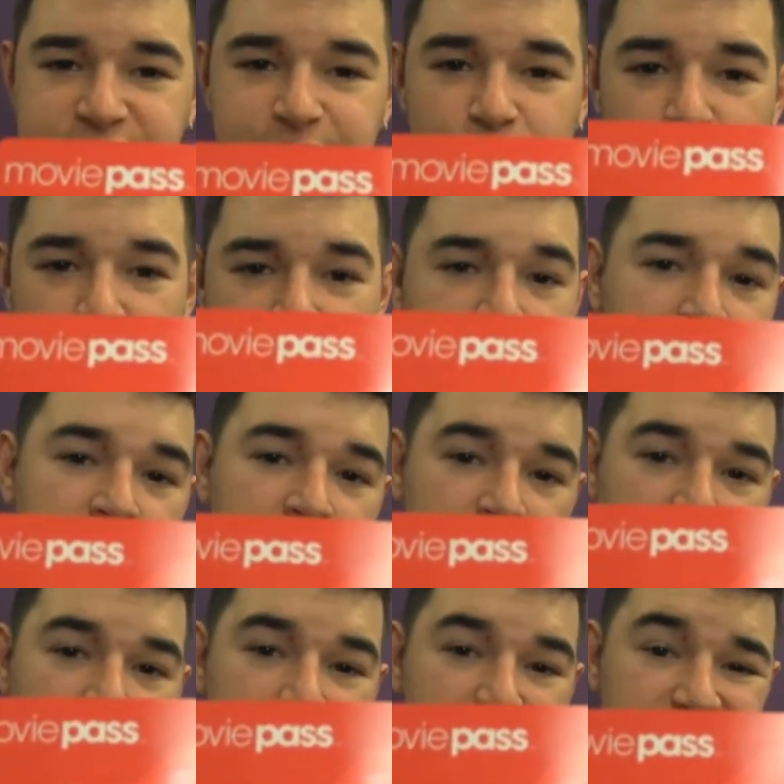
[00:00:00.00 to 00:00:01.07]
important,
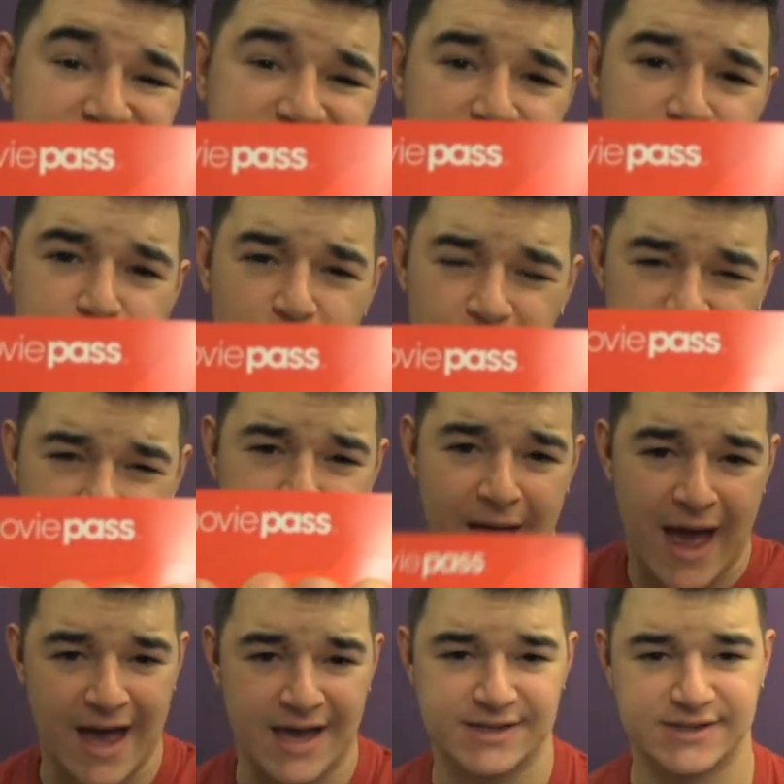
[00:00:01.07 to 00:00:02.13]
but it's the movie
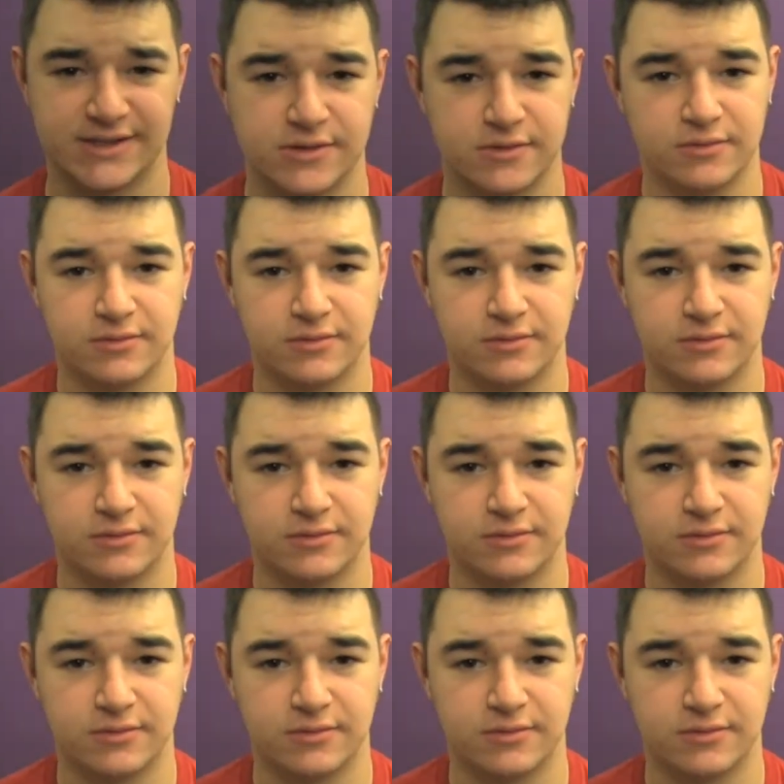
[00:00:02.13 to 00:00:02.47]
pass.